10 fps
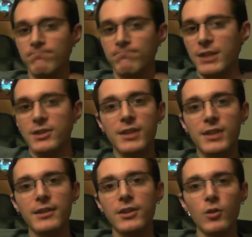let's
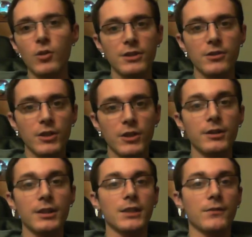say that you want to start
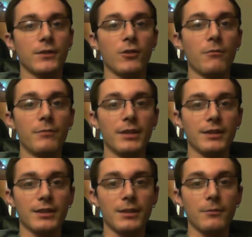doing things for your own
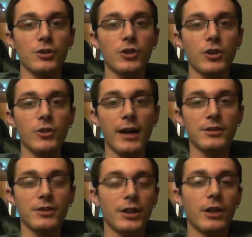business. I'm going to show you how to
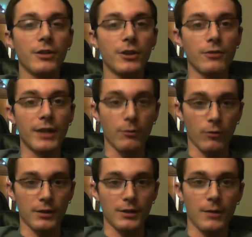secure your
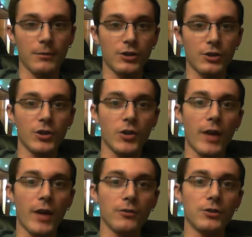network. I'm going to show you
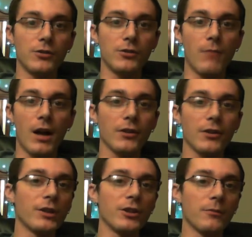how to monitor
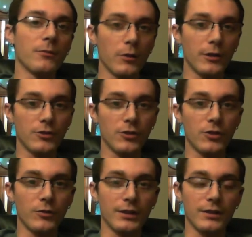what your employers are
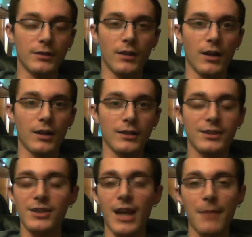doing,
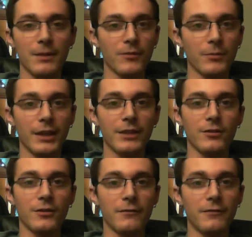stop them from getting
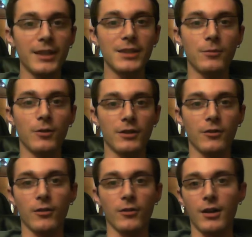on Facebook
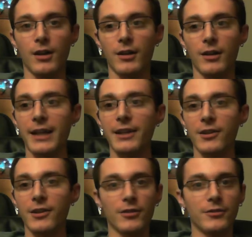or any
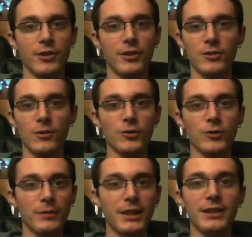other,
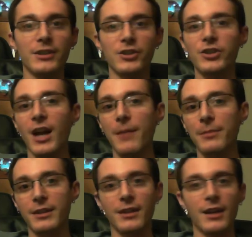social media,
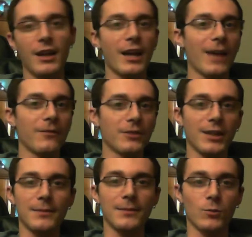shopping,
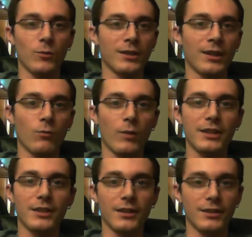advertisements and whatnot, and
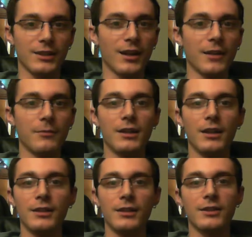wasting the time,
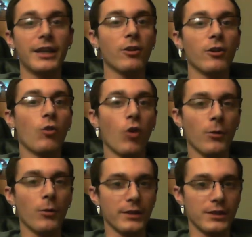securing
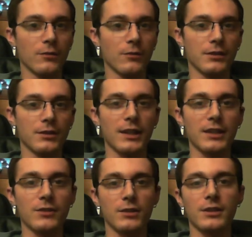corporate resources and
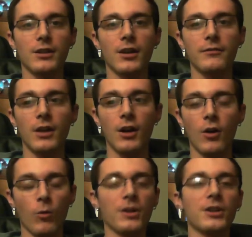that sort of stuff.
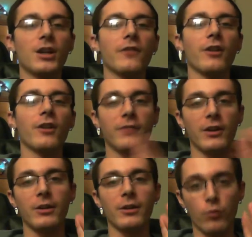We're going to cover a
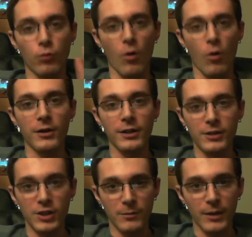very
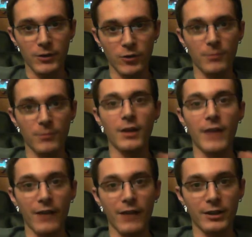broad spectrum of
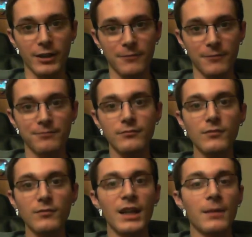everything,
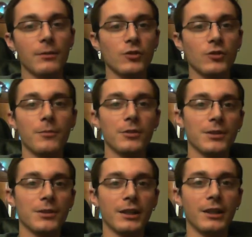and I'm going to try and put
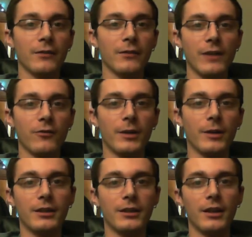something in here for
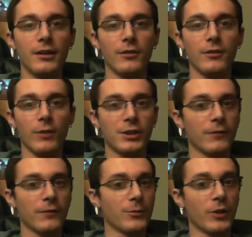everybody,
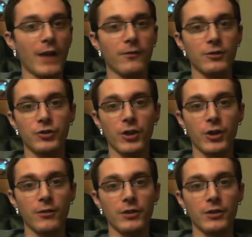ranging from your average Joe